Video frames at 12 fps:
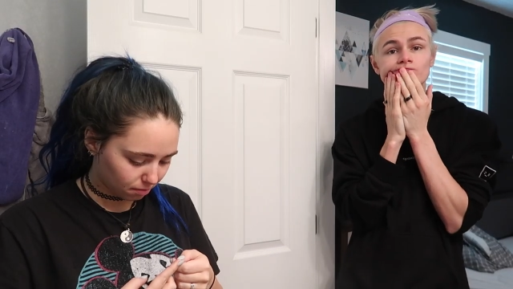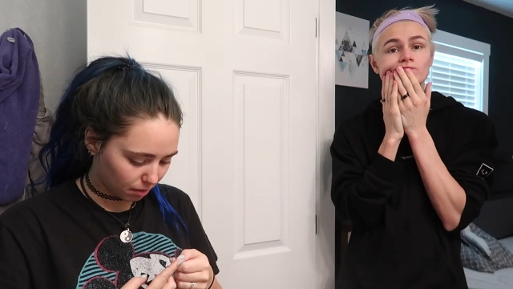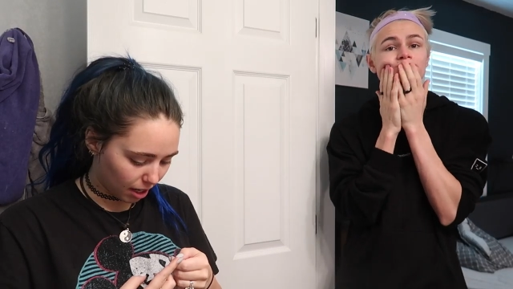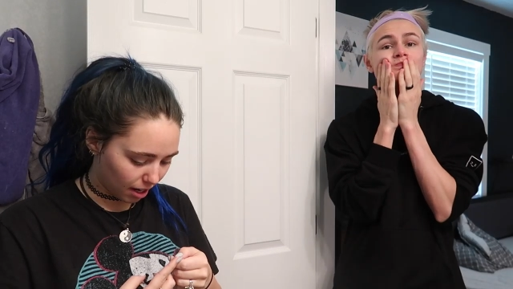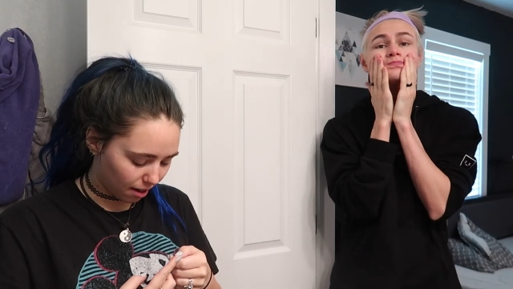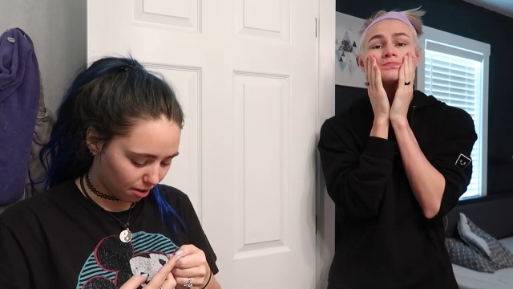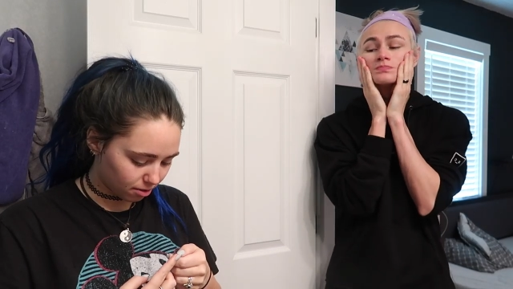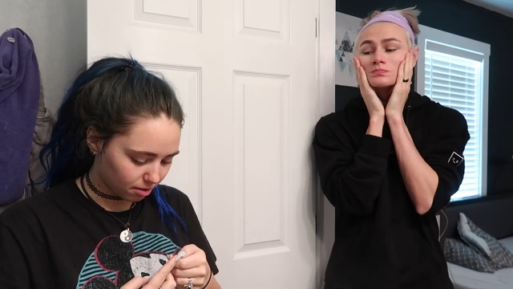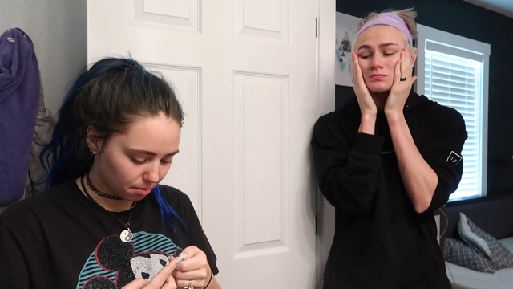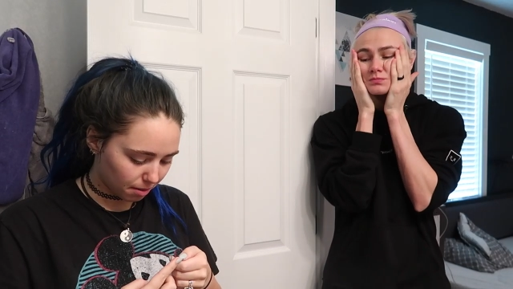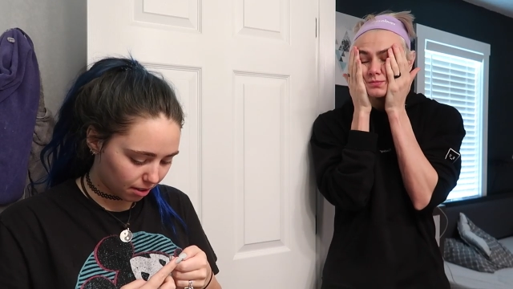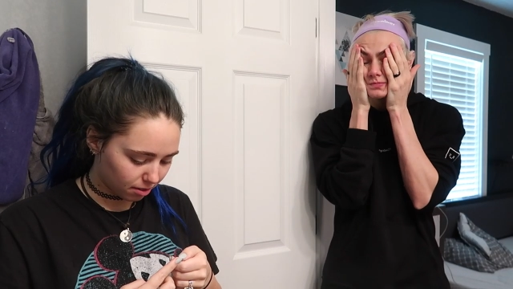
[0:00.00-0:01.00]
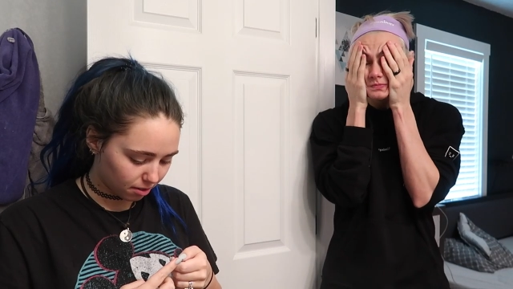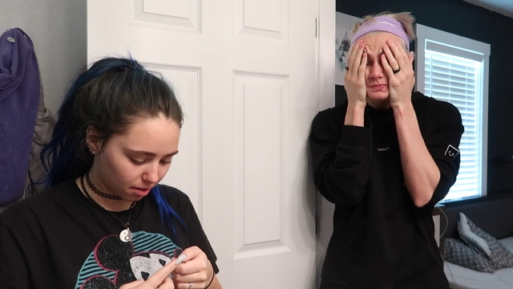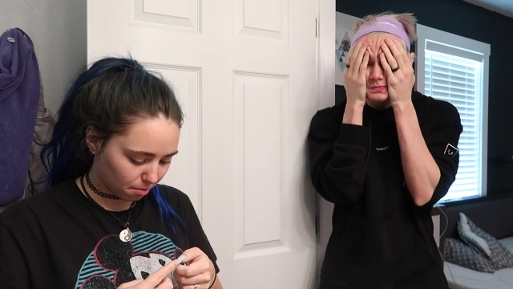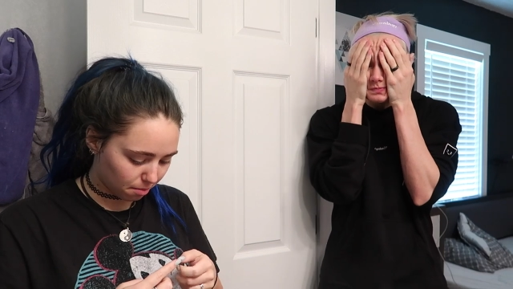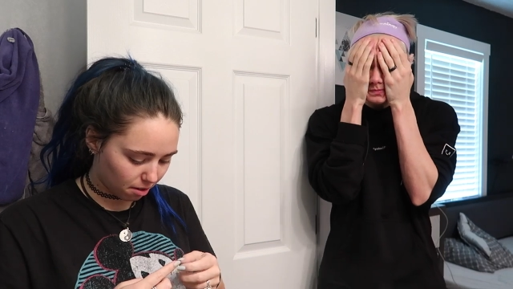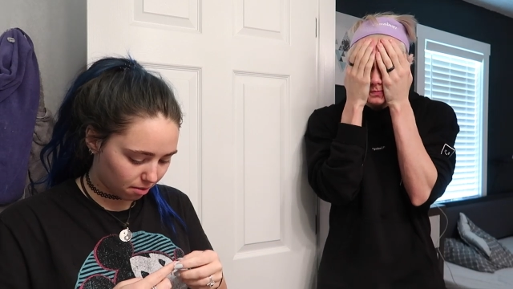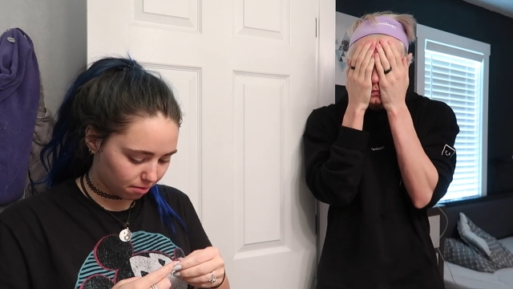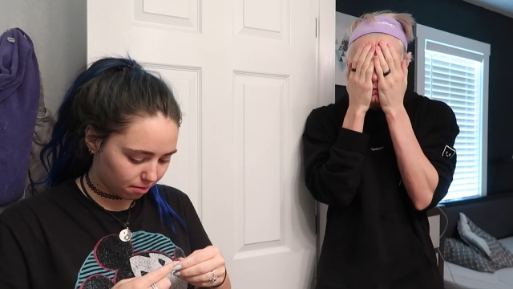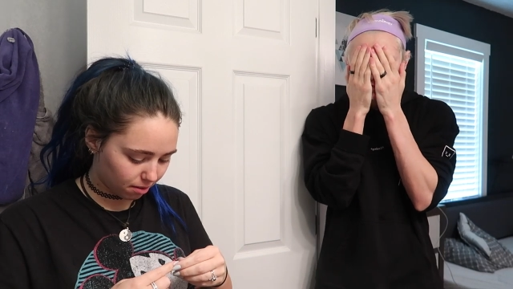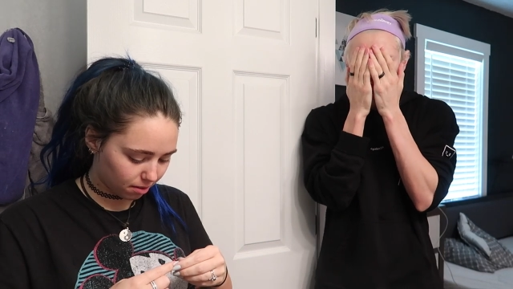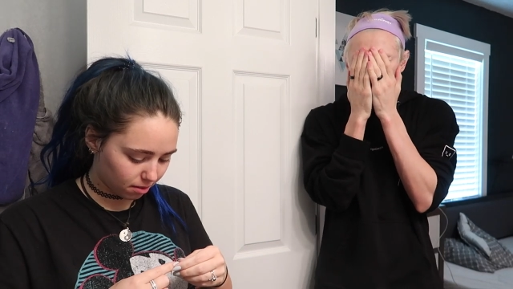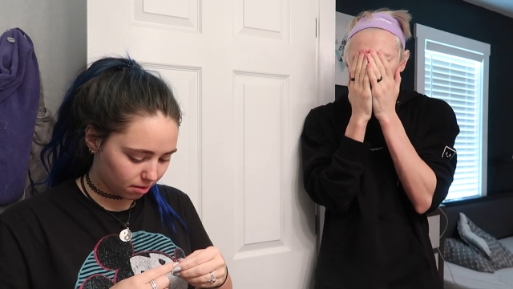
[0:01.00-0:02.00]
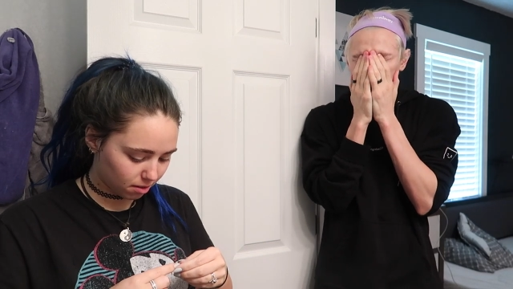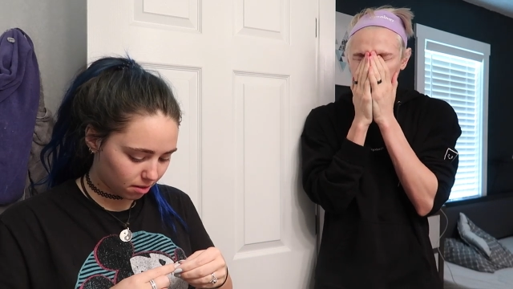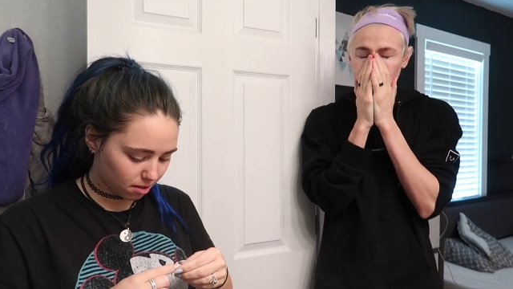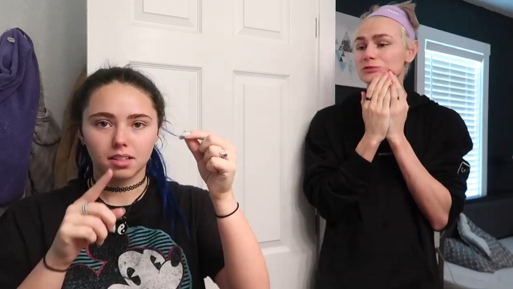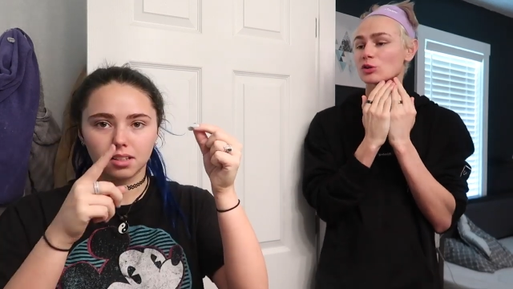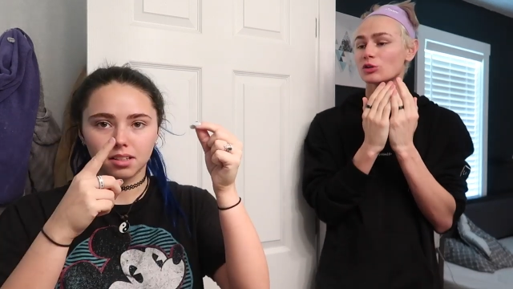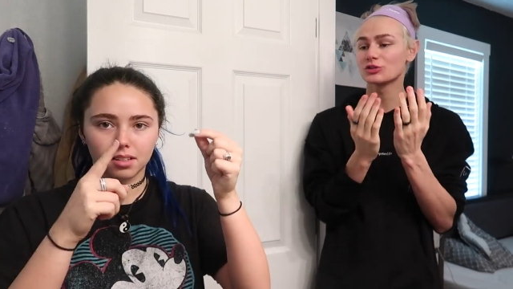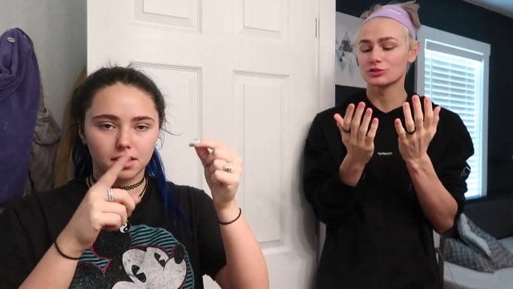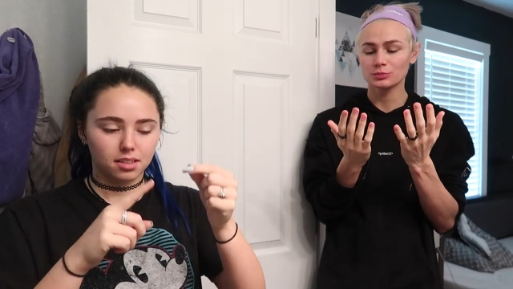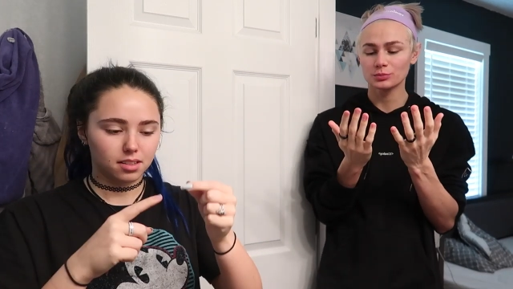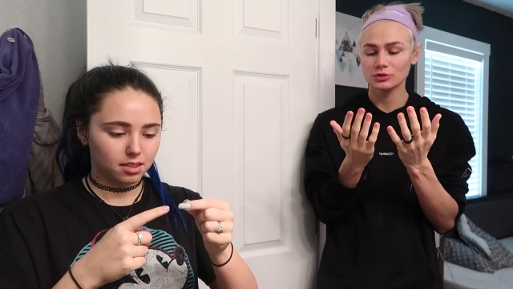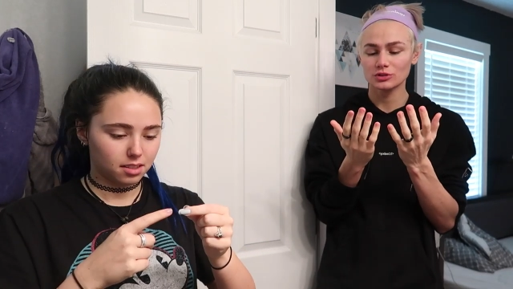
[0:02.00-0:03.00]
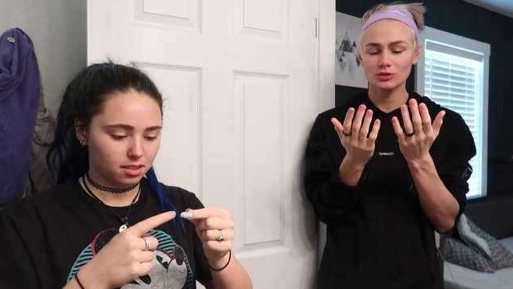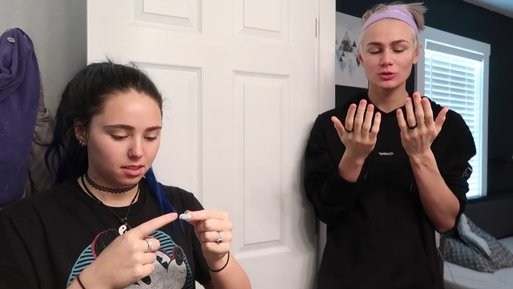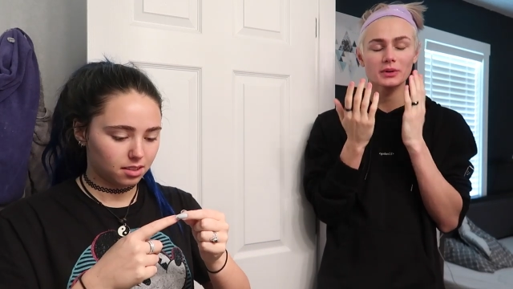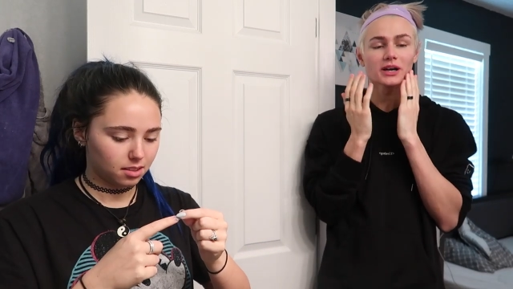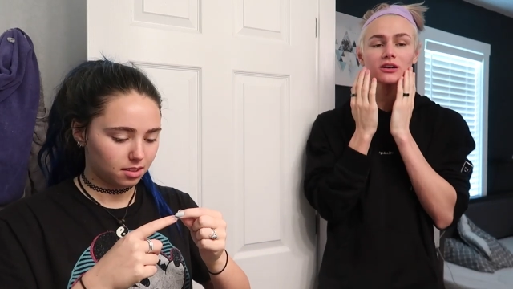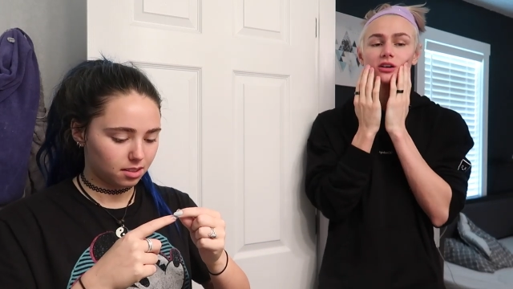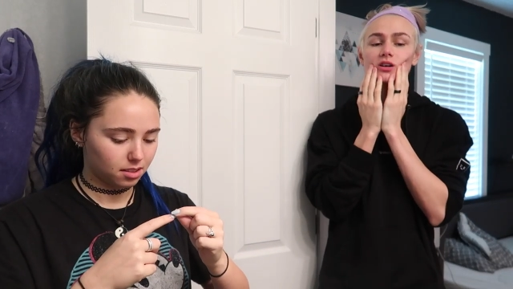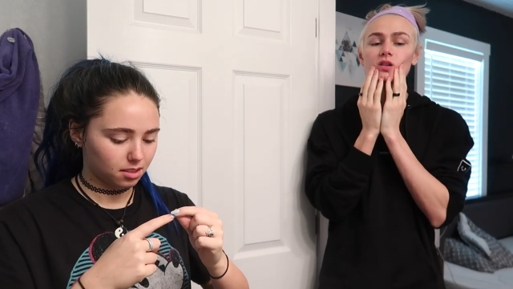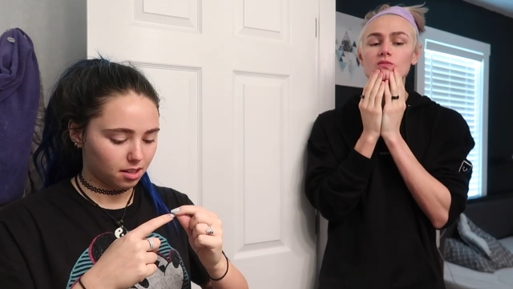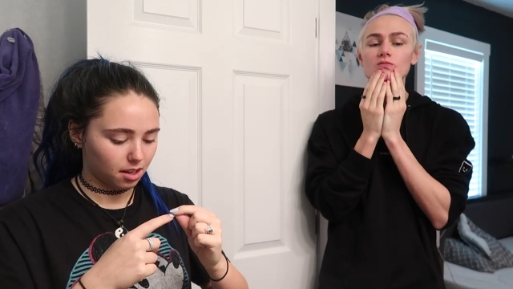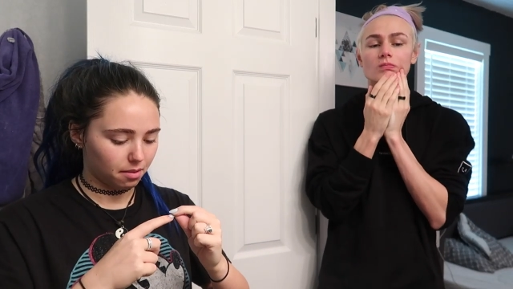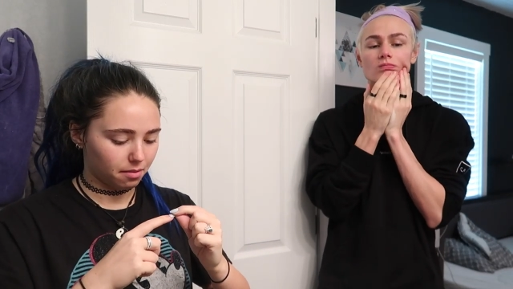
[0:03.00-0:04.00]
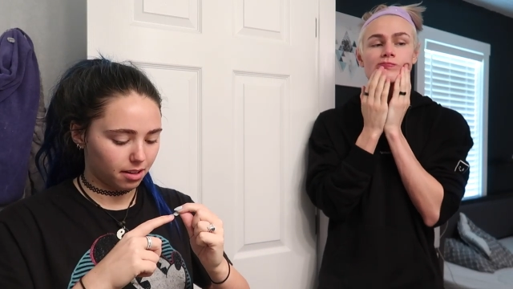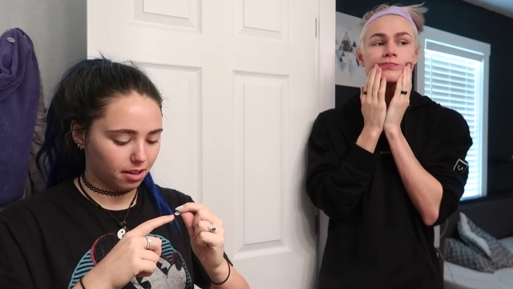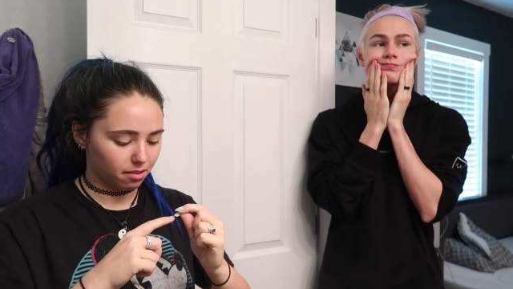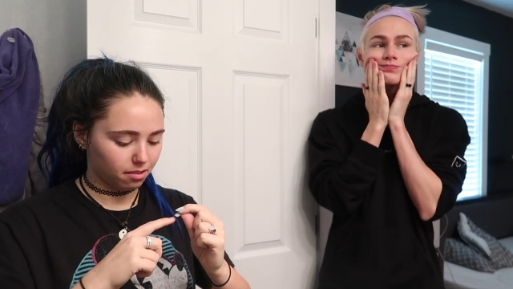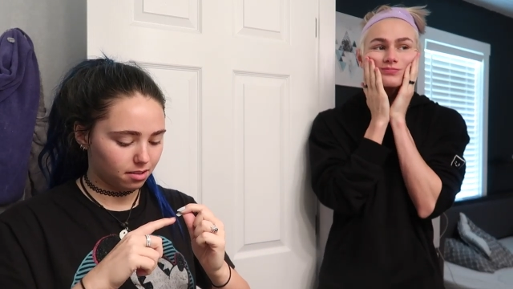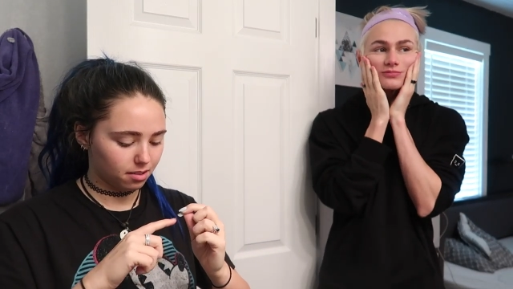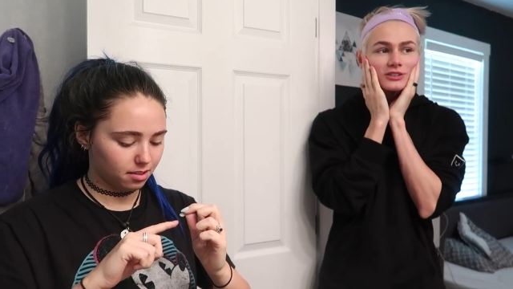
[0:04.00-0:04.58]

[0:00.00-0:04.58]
Speaker 1: My nail's about to come off.
Speaker 2: We'll super glue it back on.
Speaker 1: I will.